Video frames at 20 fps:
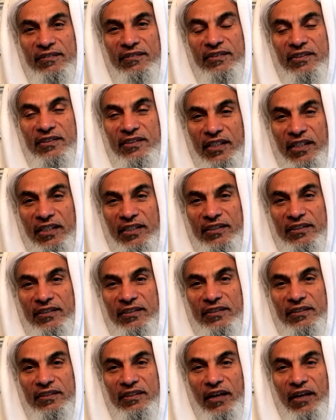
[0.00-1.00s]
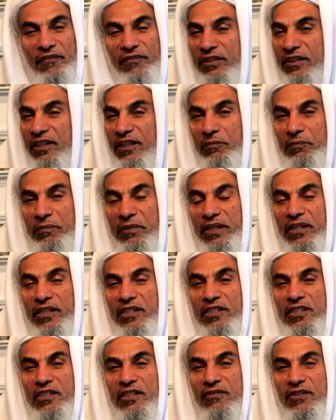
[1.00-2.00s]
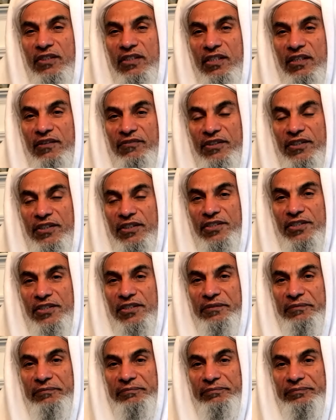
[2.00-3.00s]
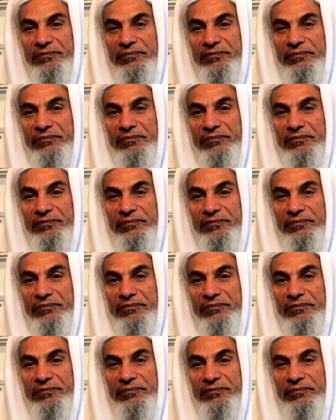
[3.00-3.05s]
science. Everything begins with definition.